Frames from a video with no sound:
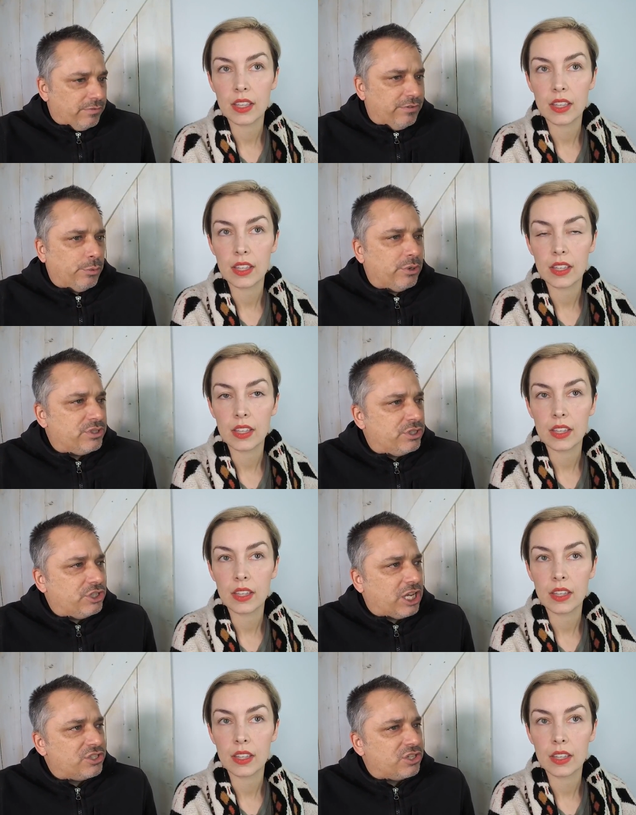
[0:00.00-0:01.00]
Speaker 1: viewers
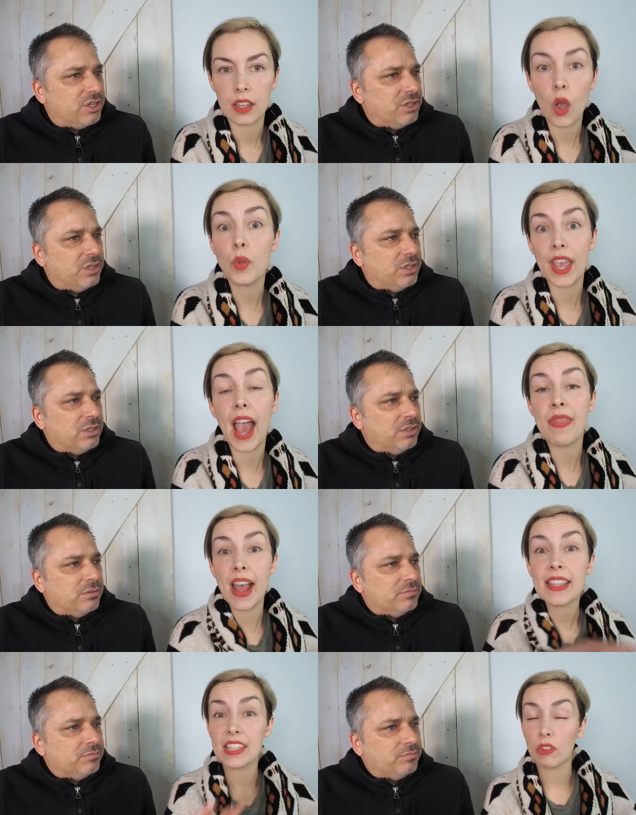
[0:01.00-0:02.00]
suggest.
Speaker 2: Oh, yeah. And
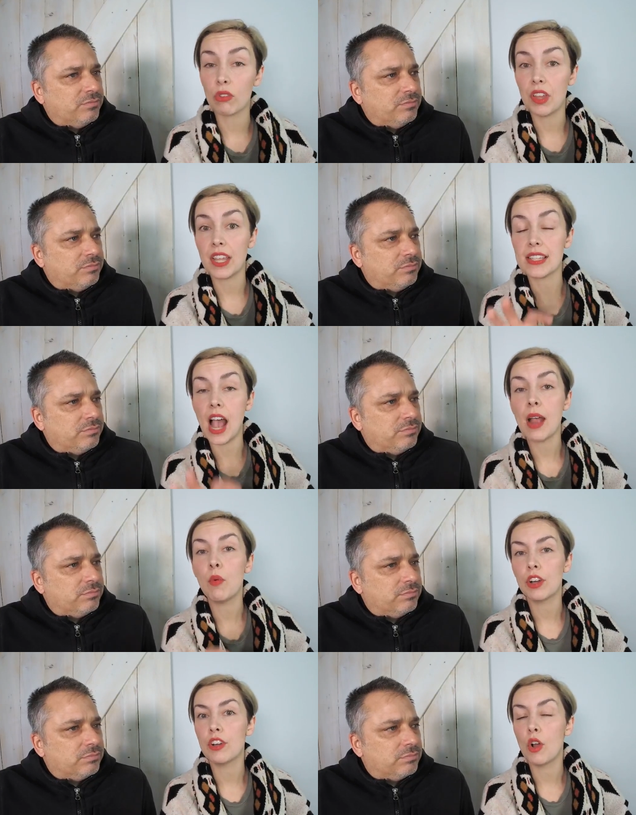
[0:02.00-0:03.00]
that's the other thing is I
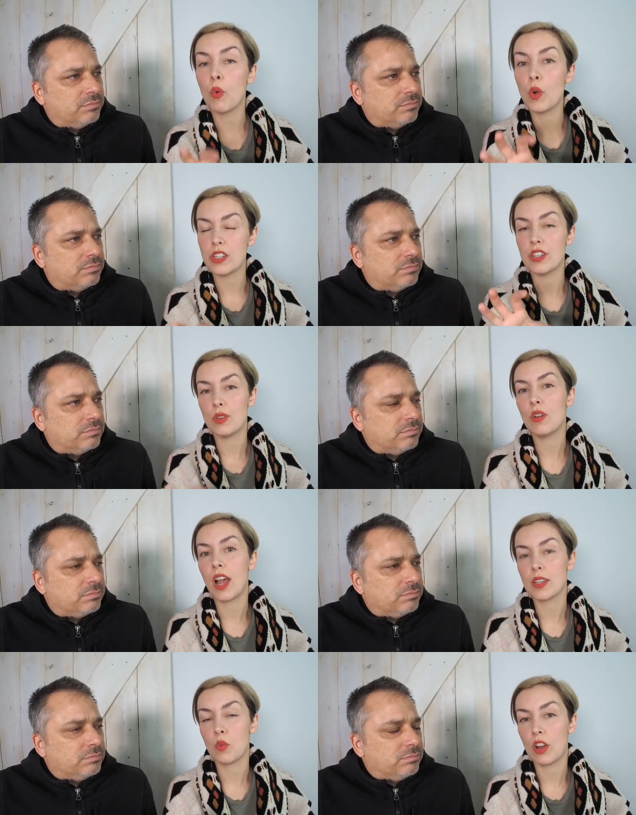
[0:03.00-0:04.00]
want to know, what do you
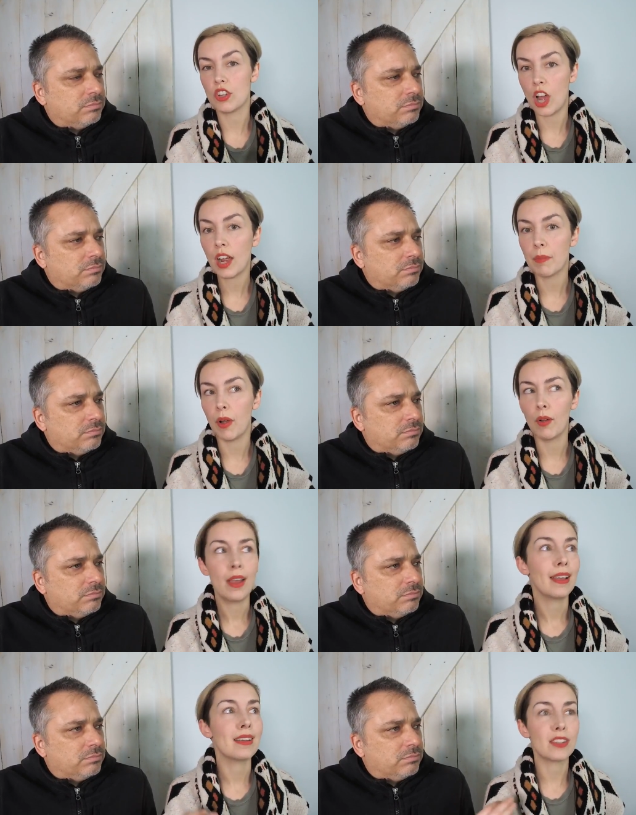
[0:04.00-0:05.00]
guys want to talk about?
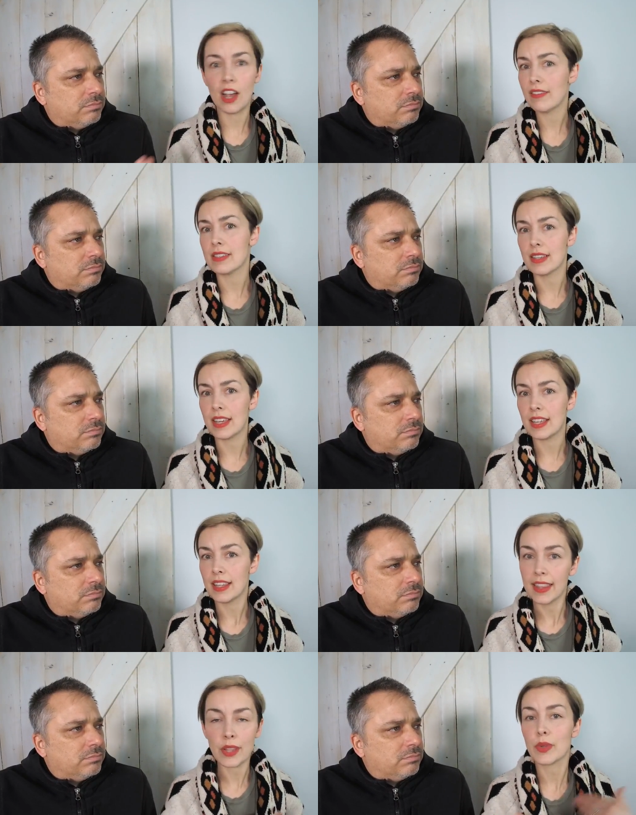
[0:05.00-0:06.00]
Because obviously,
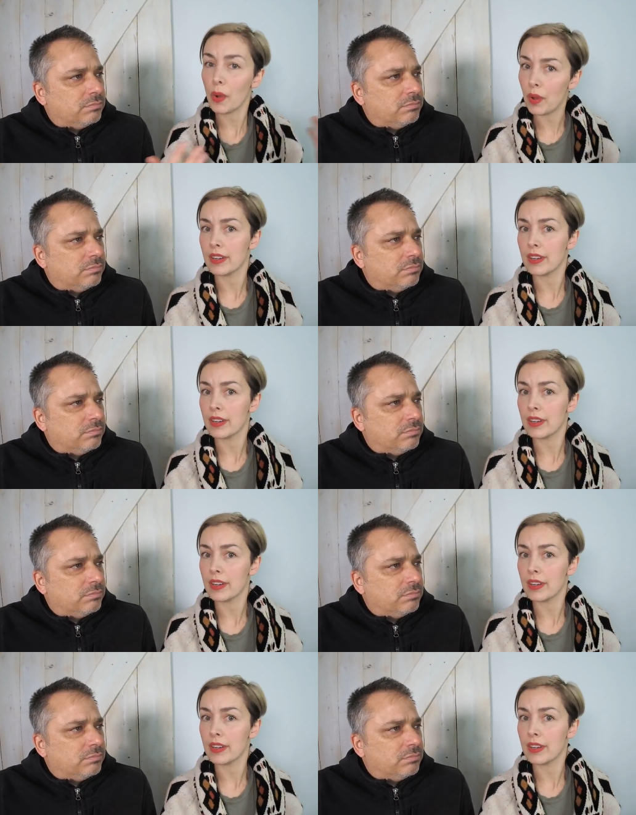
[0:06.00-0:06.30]
that's what I